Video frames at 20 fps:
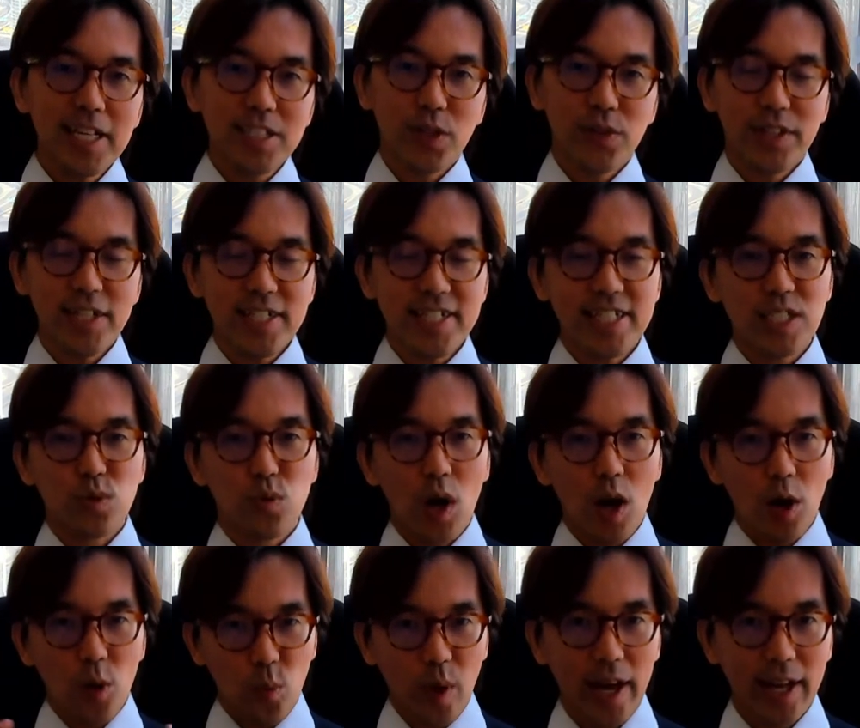So this is
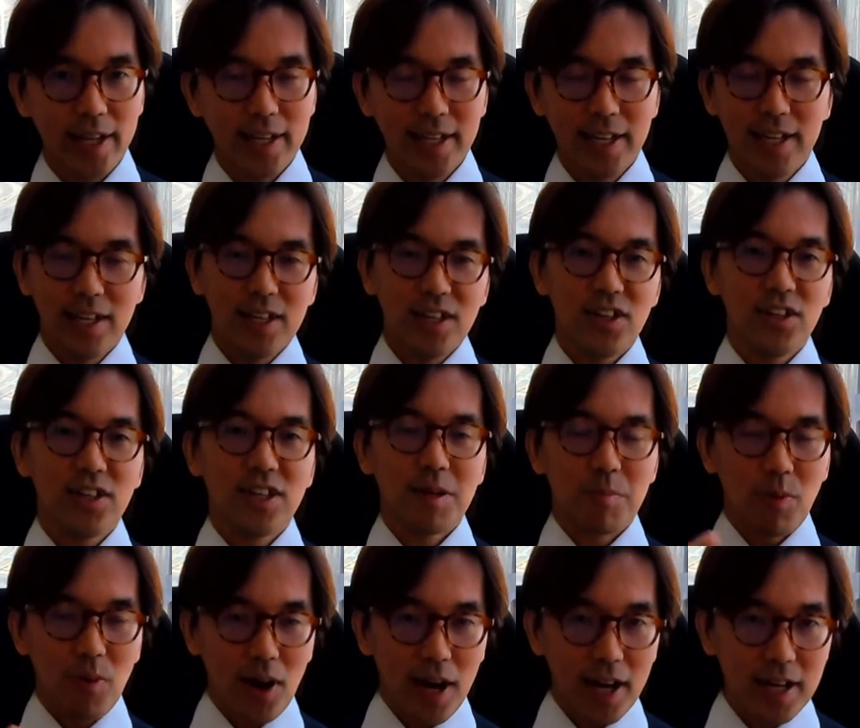one way you can
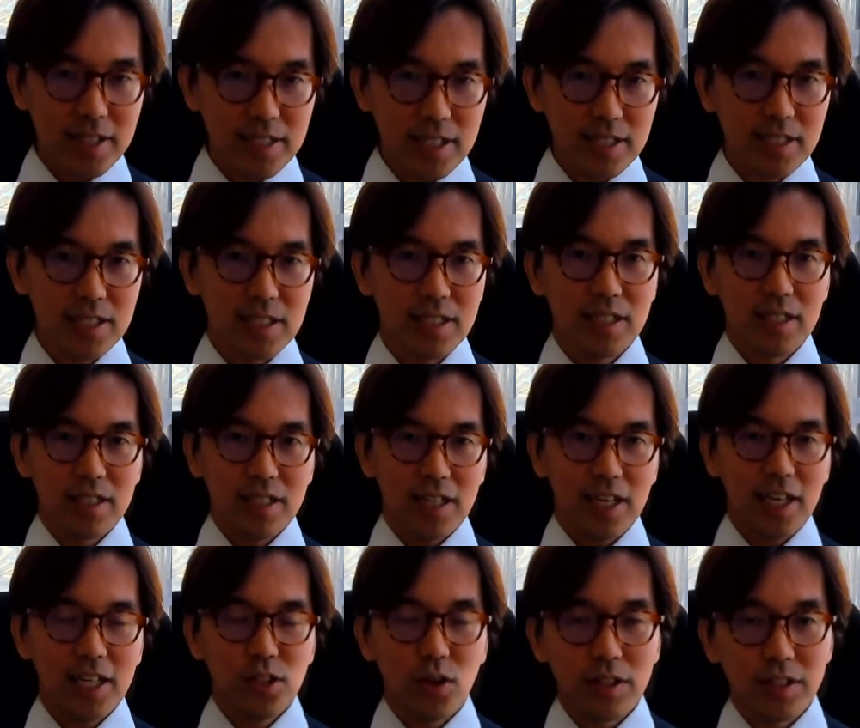practice
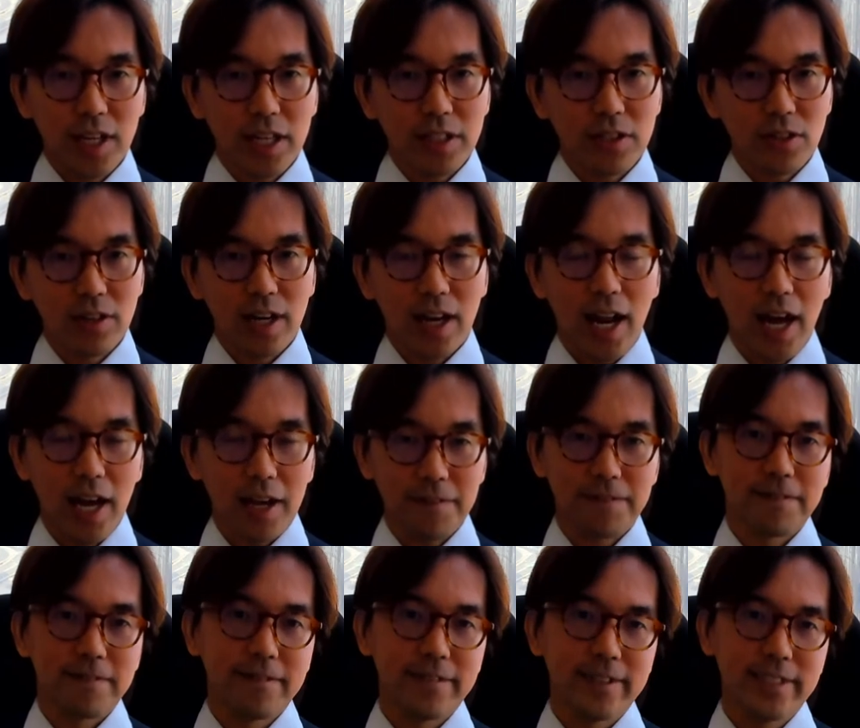in your day-to-day
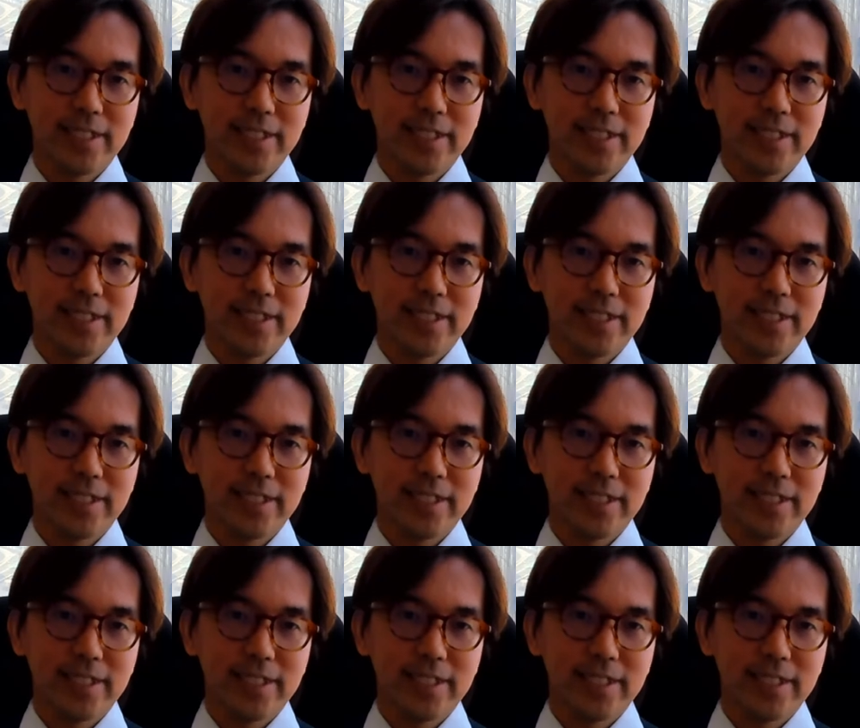life,